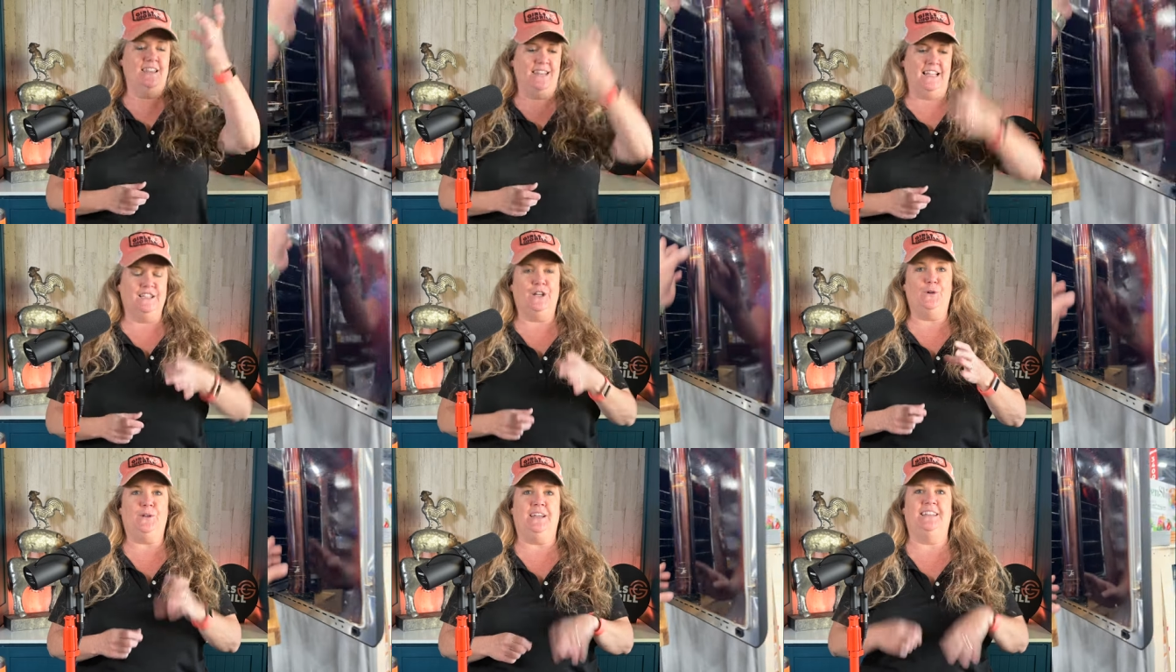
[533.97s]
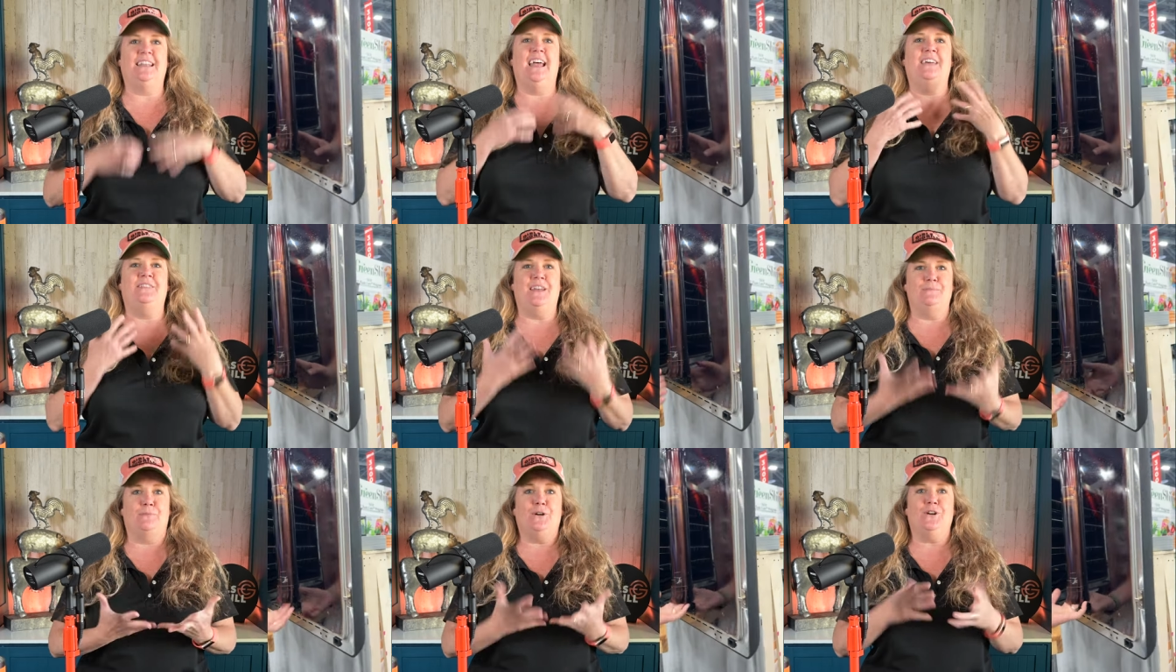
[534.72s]
that load in and
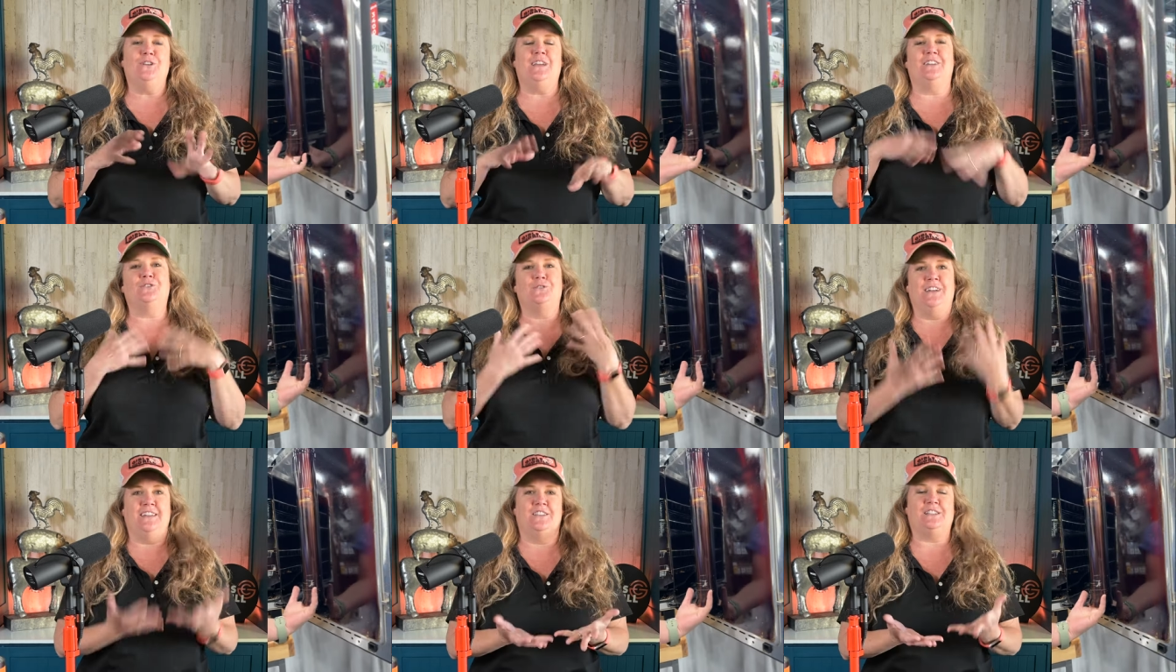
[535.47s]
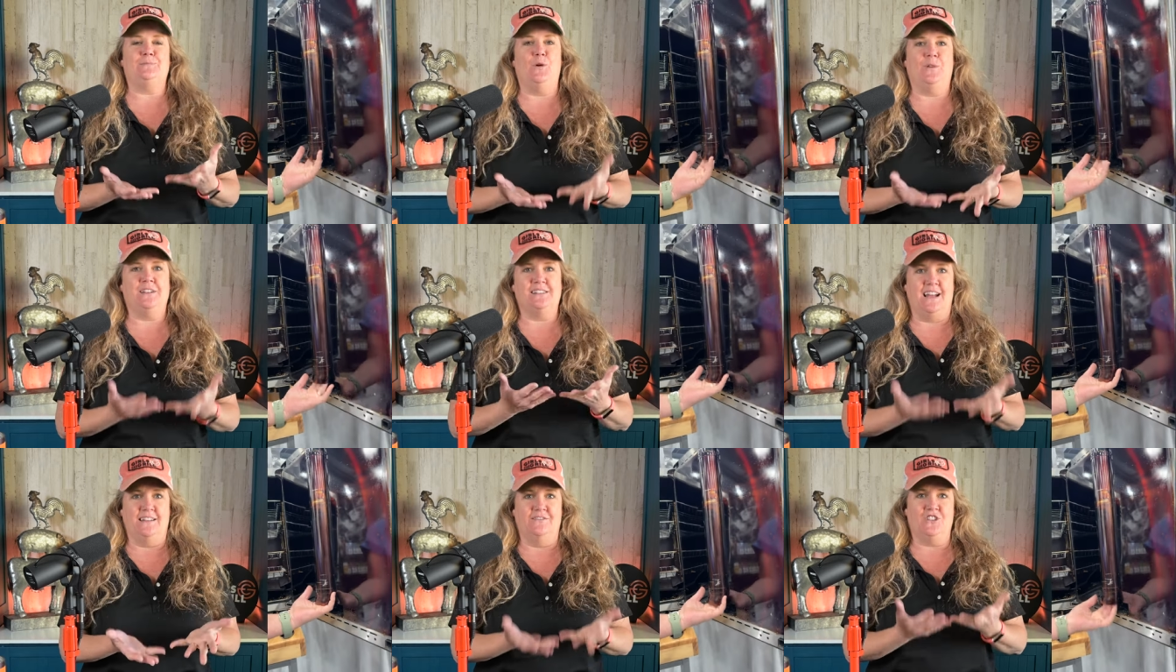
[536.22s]
then burn and create the smoke
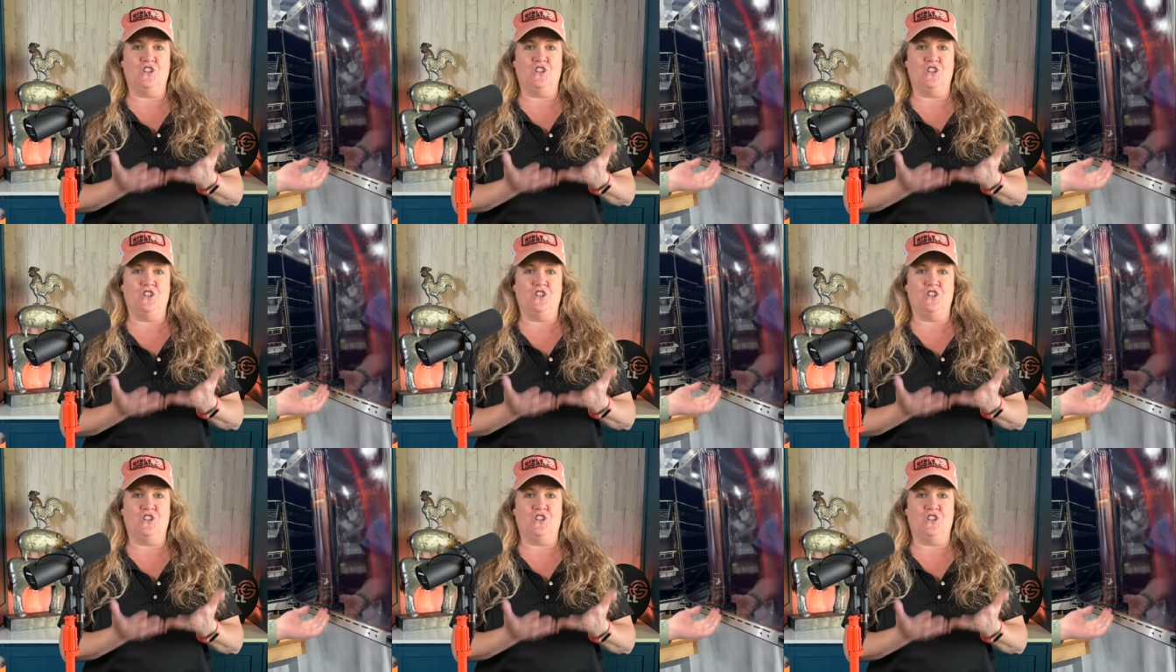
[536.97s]
inside of the